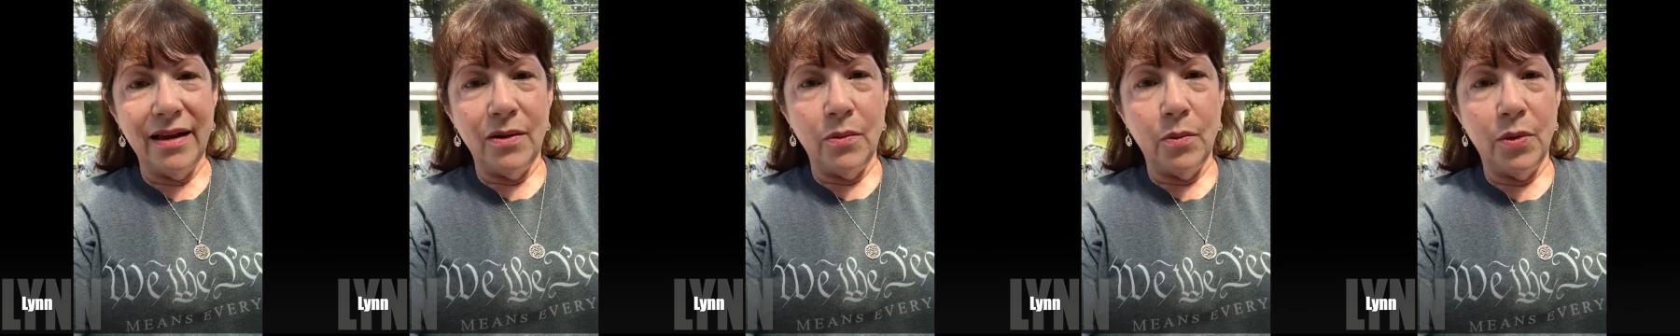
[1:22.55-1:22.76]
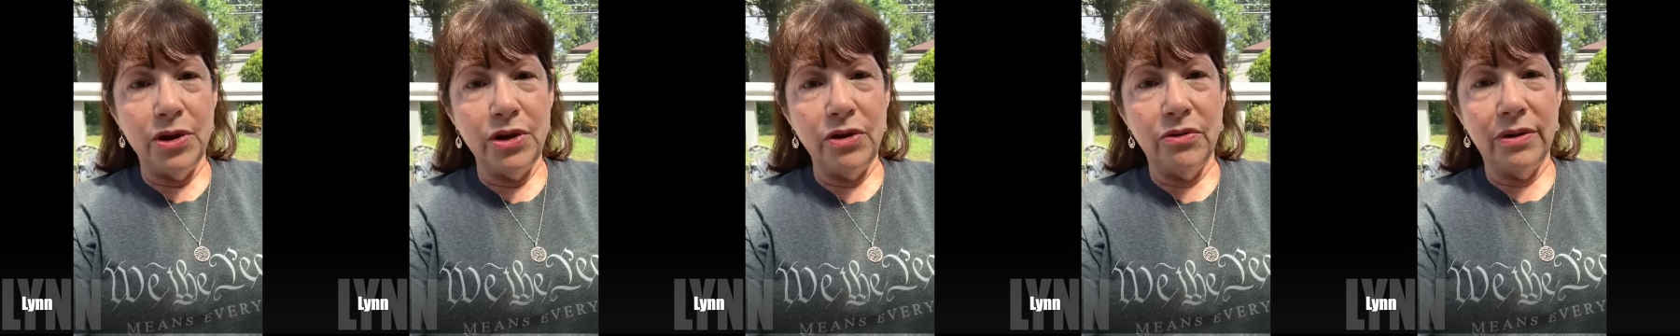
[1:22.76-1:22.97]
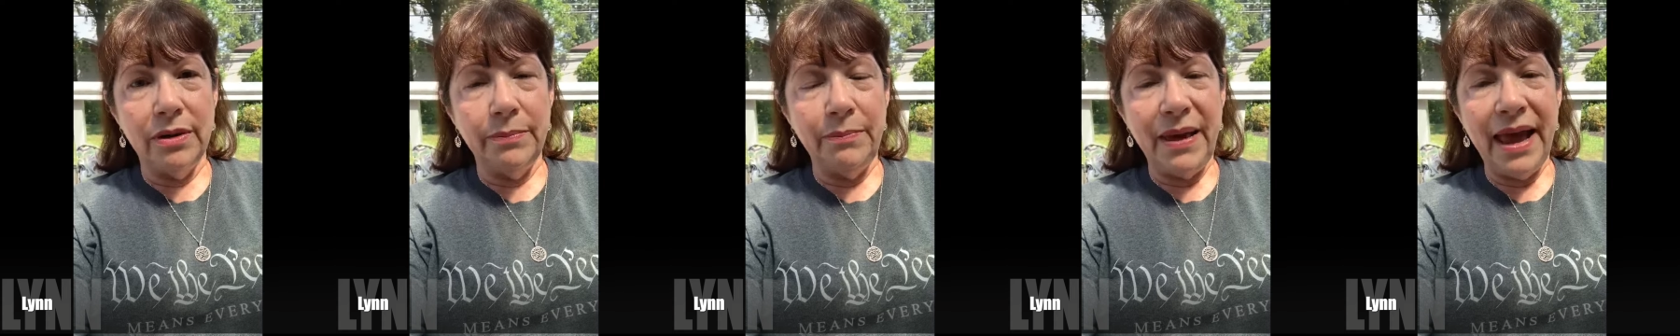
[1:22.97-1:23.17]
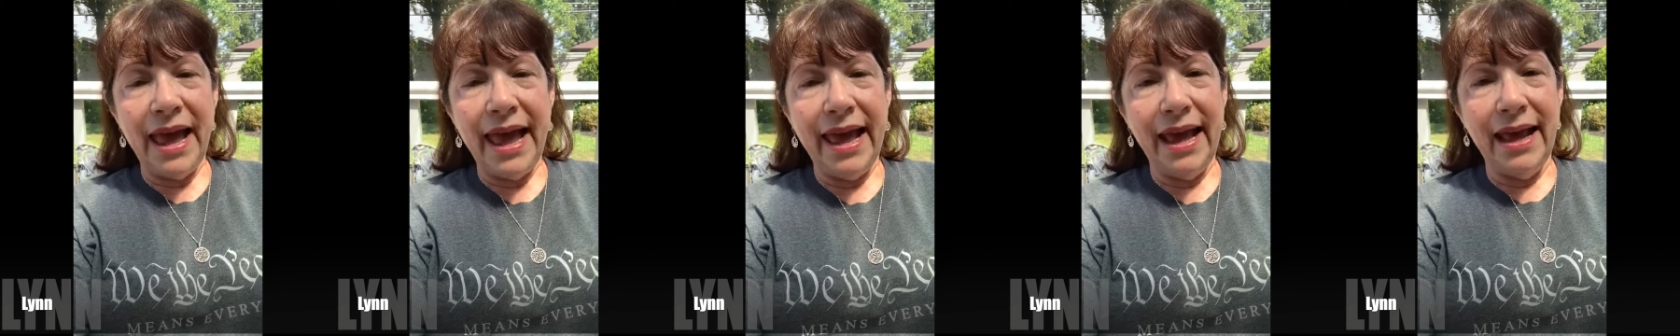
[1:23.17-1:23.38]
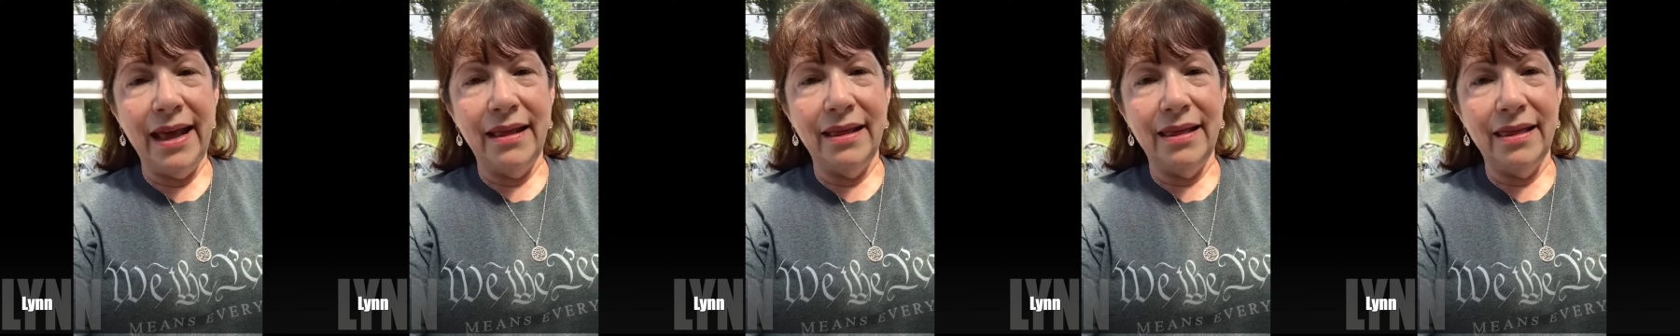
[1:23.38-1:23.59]
When you're in
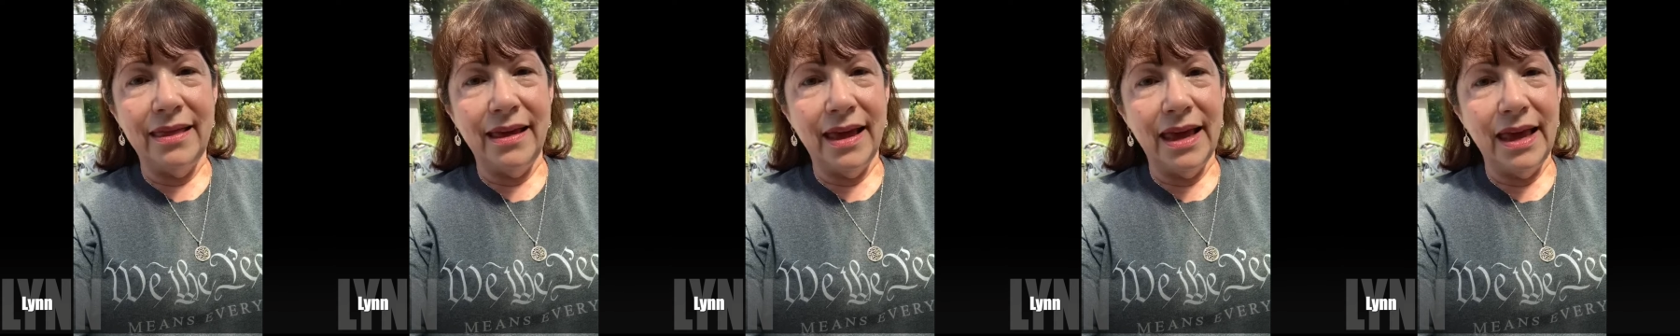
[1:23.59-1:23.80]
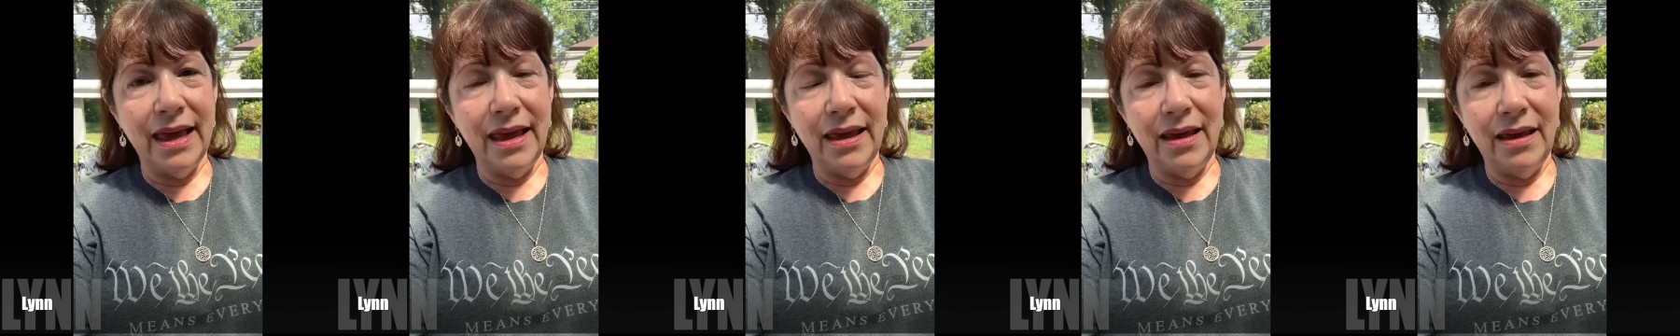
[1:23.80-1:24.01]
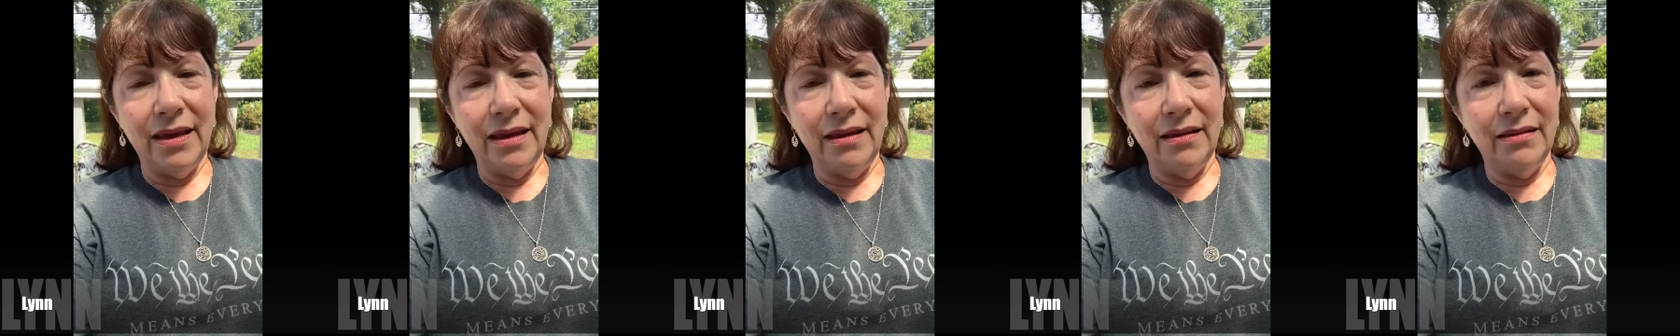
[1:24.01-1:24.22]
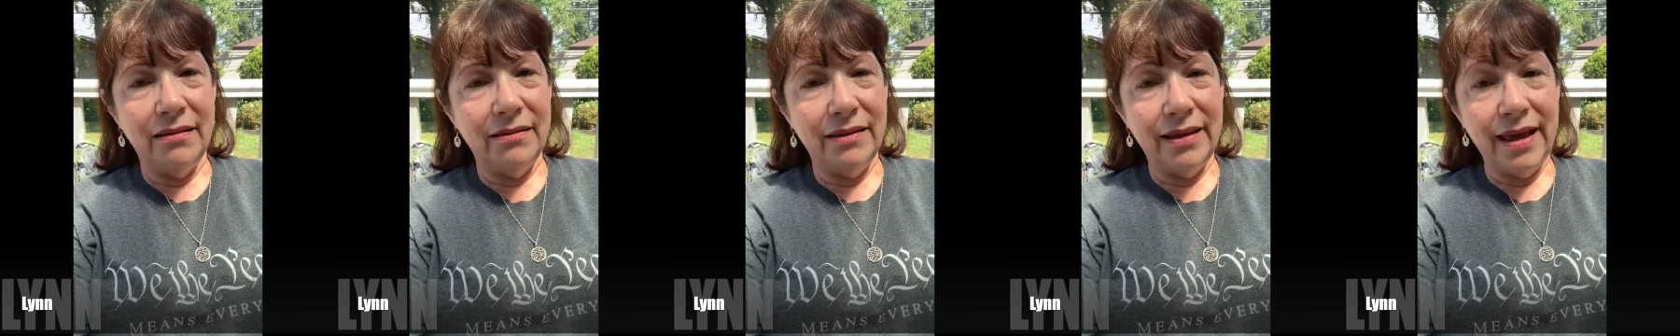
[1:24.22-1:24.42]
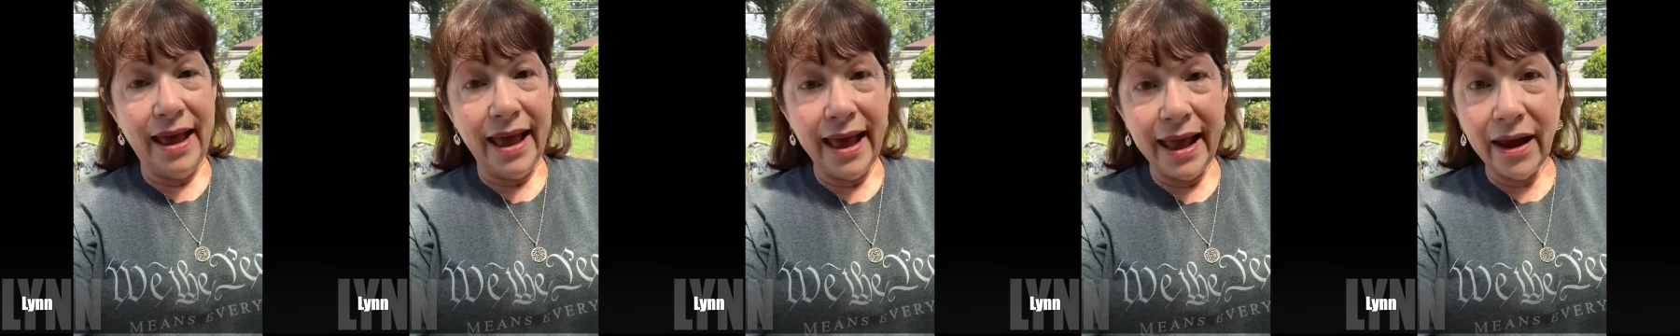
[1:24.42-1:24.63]
pain, they
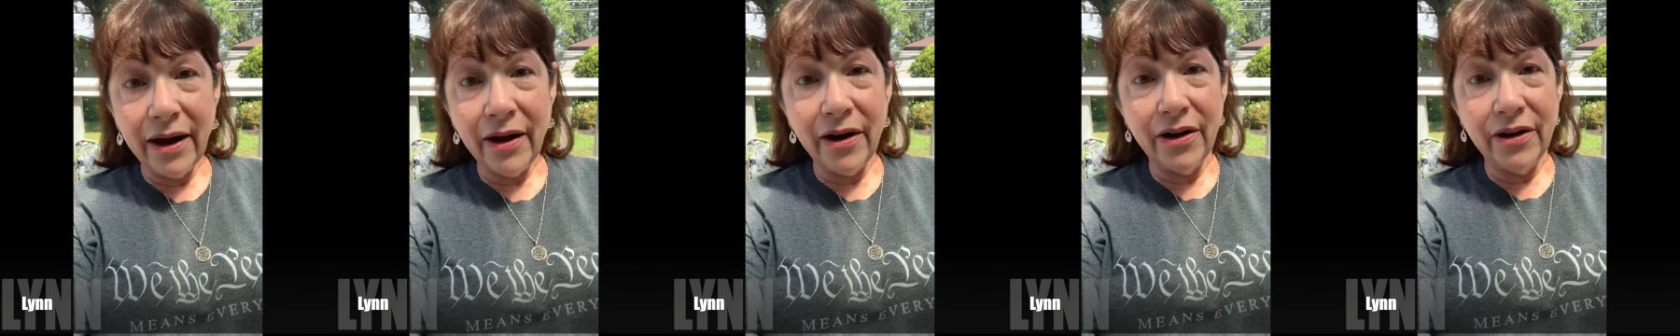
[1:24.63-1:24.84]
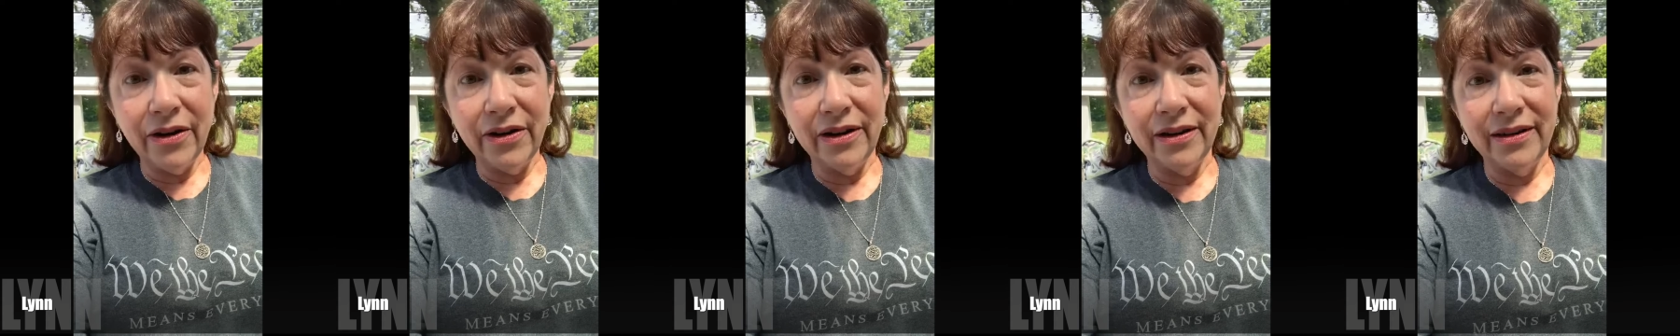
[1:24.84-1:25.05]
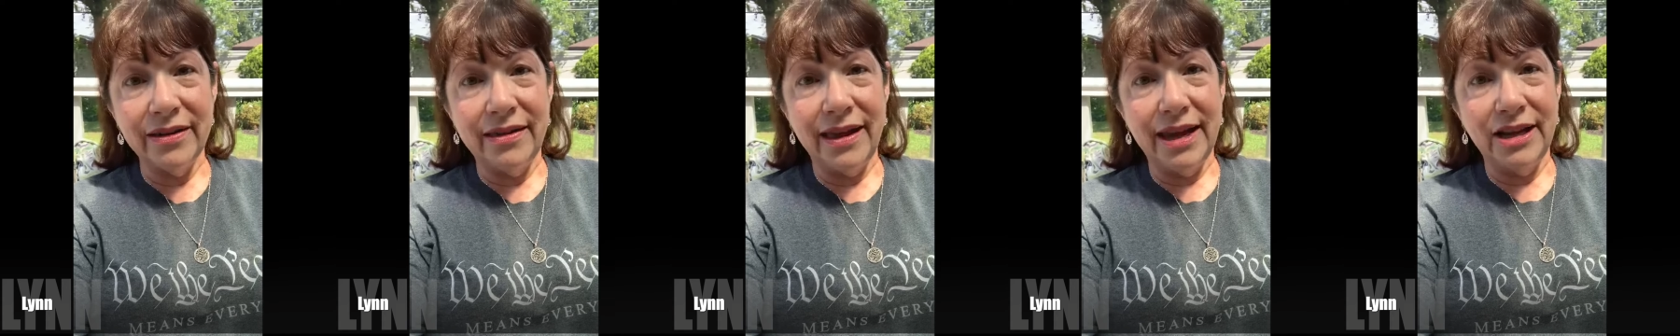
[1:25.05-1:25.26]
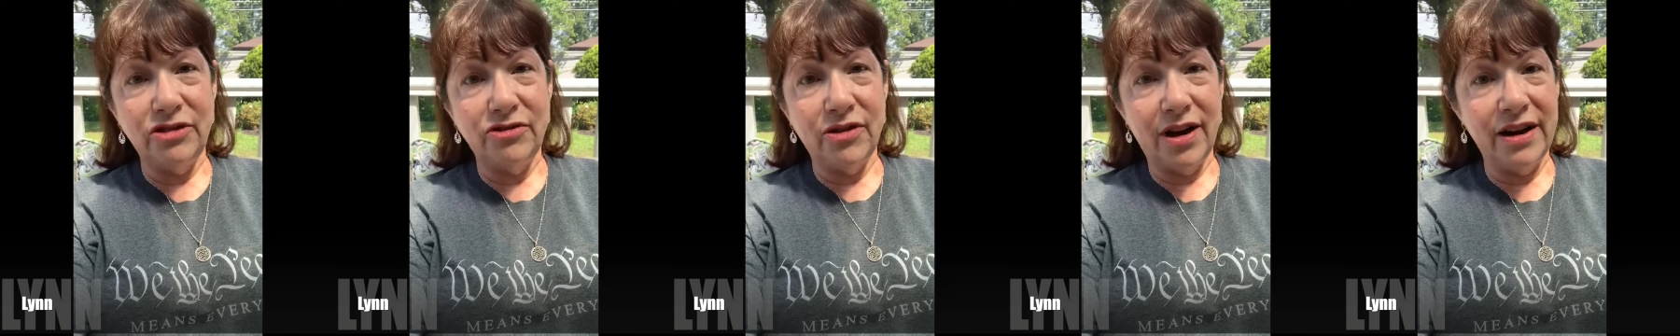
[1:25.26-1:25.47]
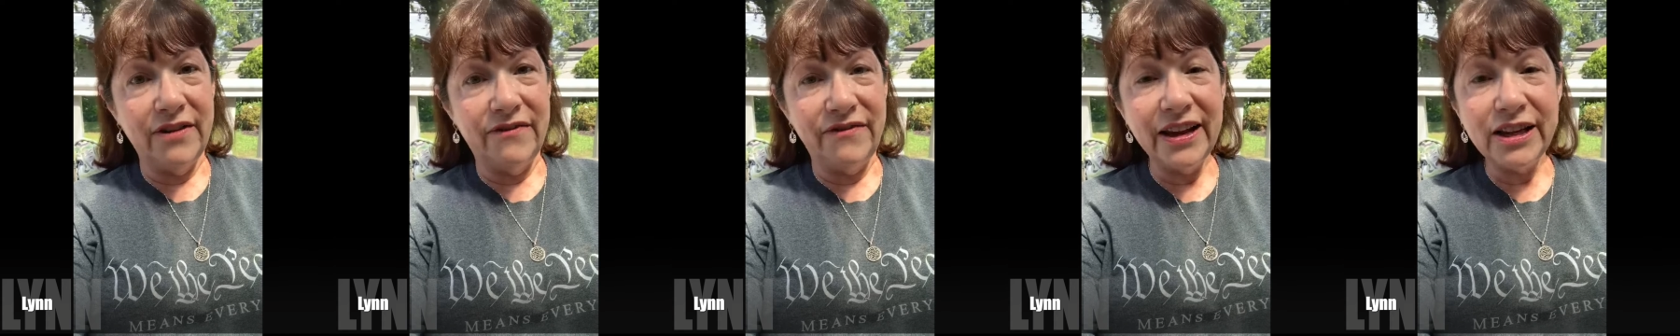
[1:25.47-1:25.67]
care, they
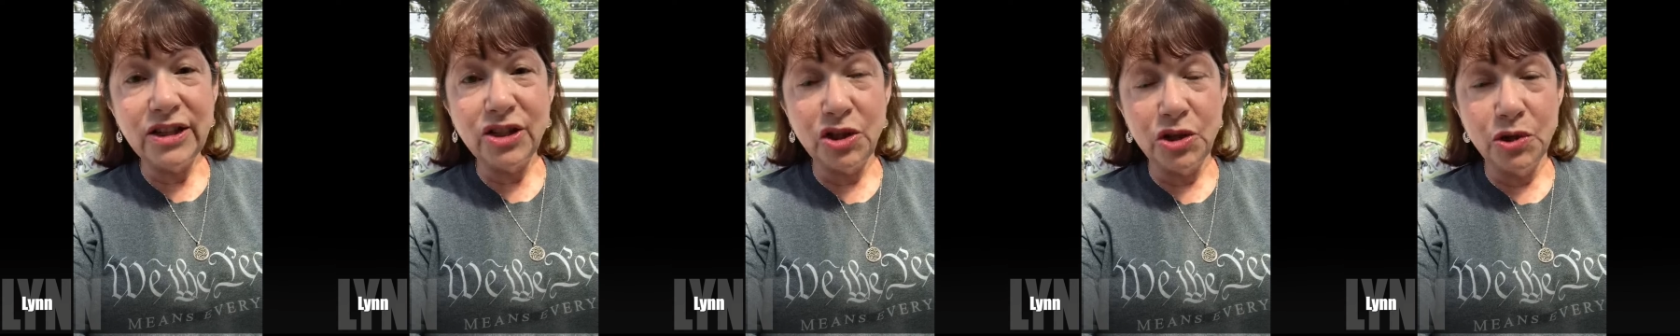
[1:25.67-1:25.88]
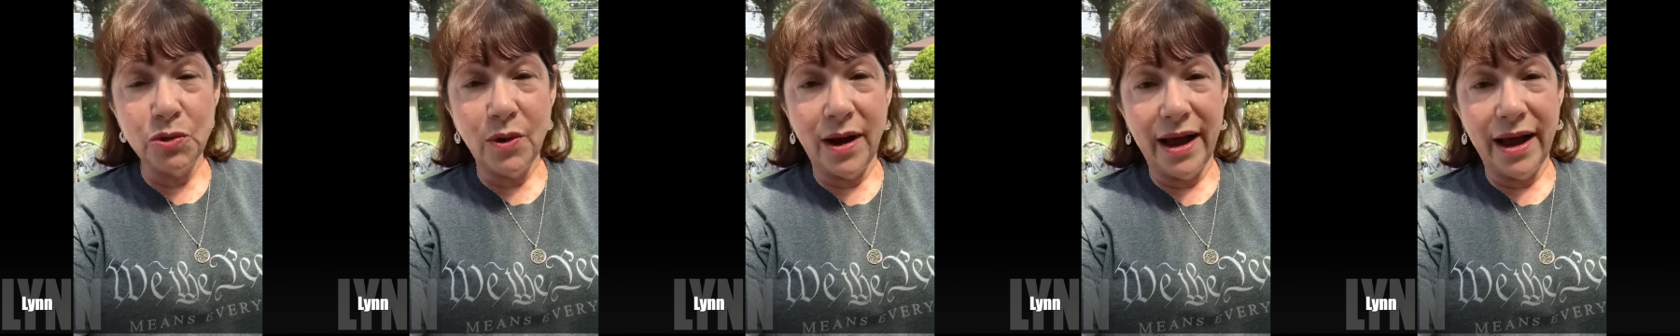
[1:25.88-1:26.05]
try to fix you.